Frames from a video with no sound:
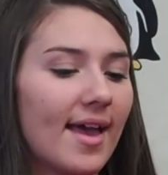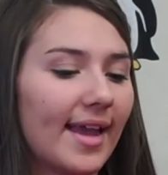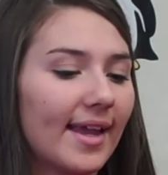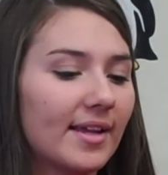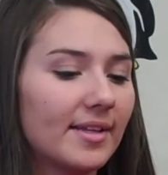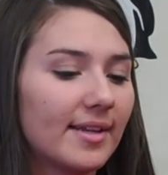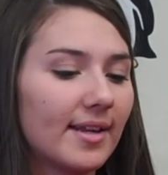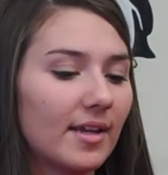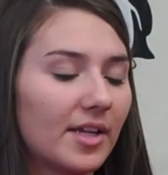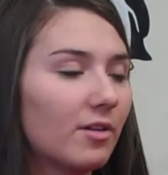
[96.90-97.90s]

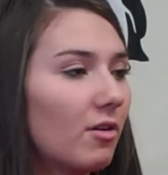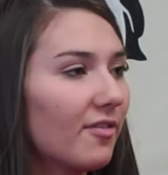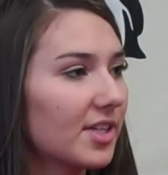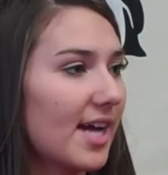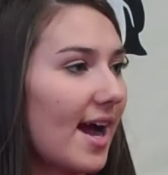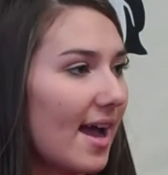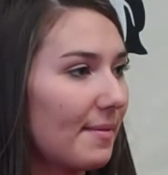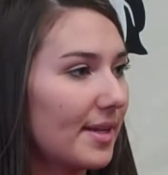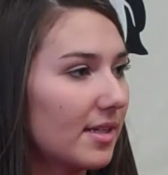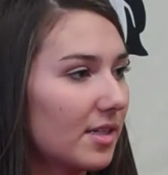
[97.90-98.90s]
And, you know, over
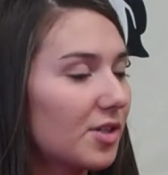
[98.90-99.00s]
time, it